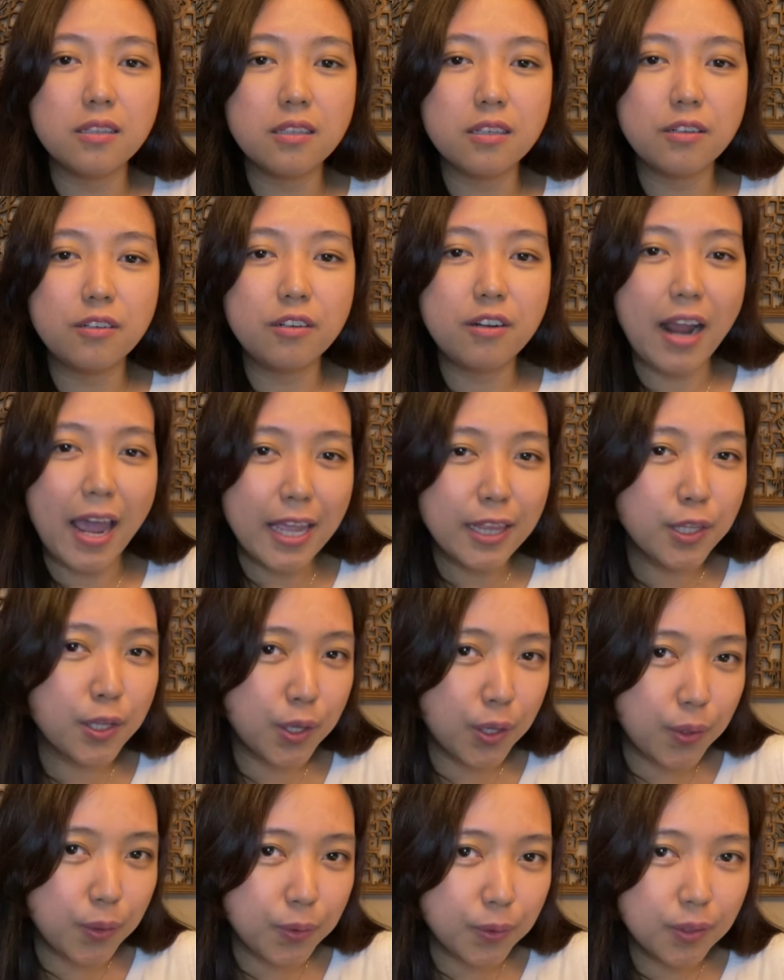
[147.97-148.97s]
right
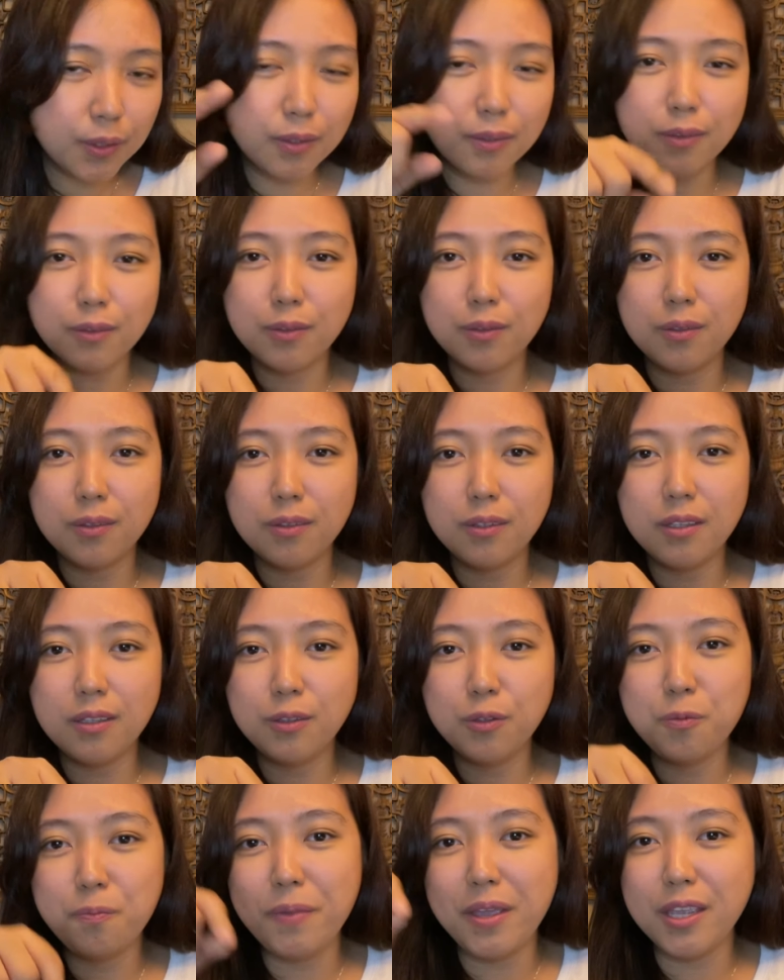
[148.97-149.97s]
cute
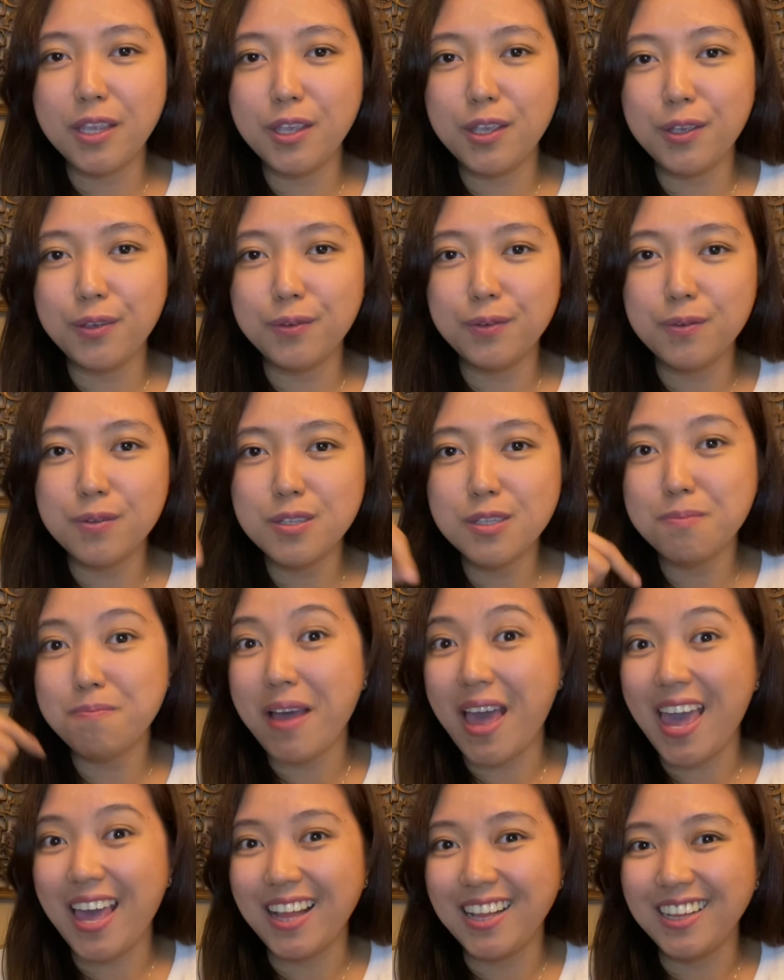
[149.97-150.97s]
to make you
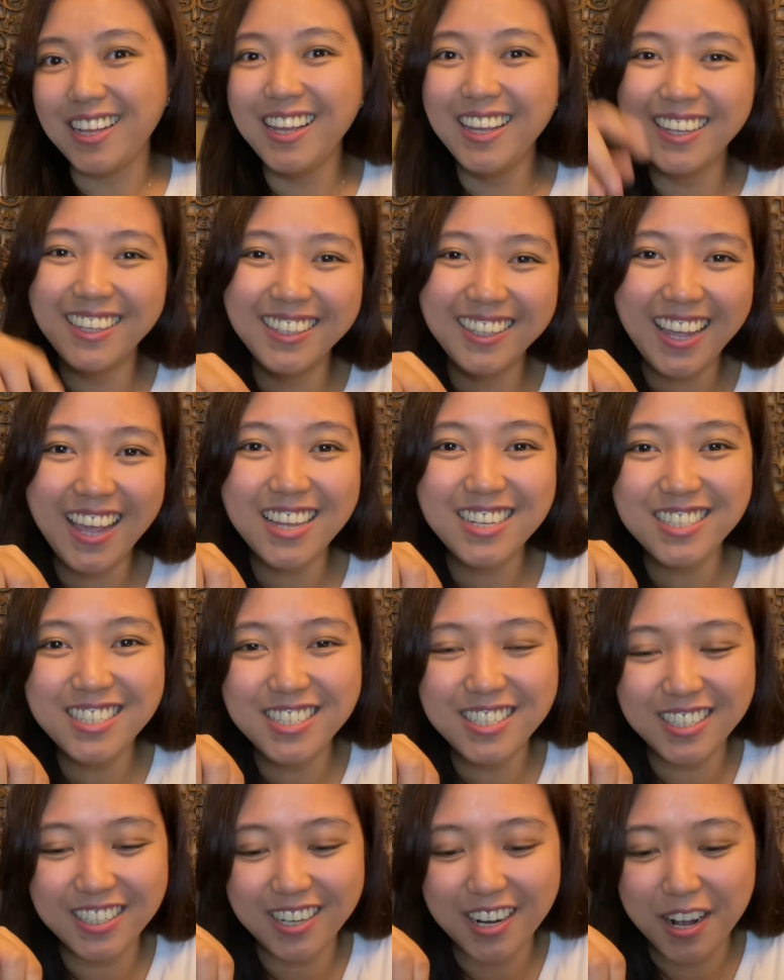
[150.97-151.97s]
smile and
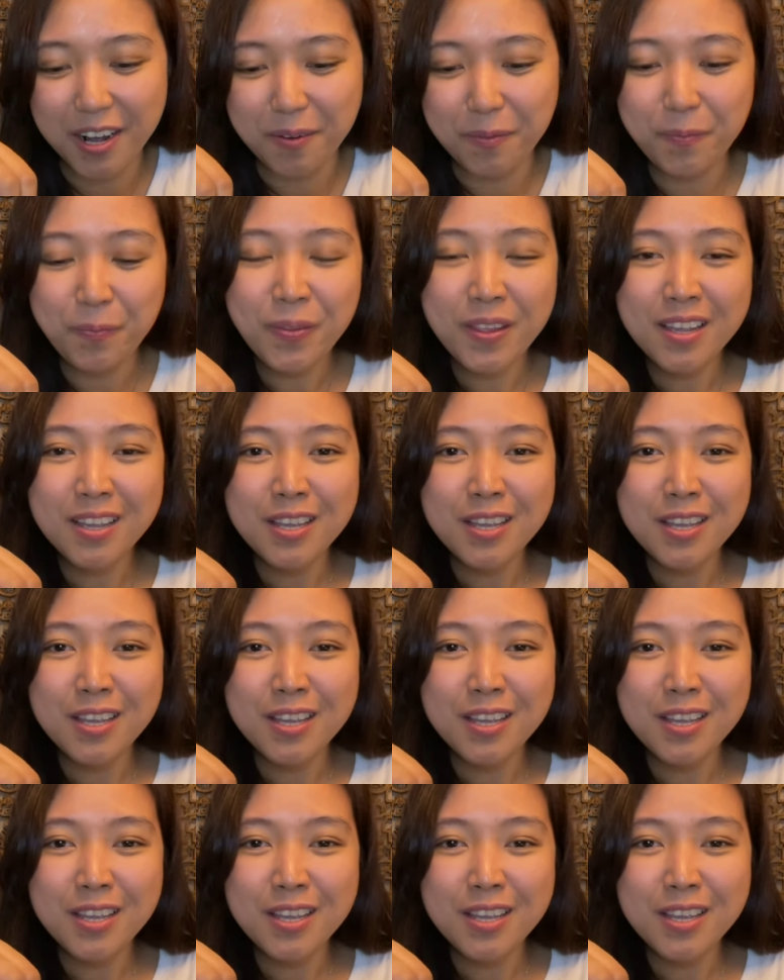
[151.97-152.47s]
cheer up.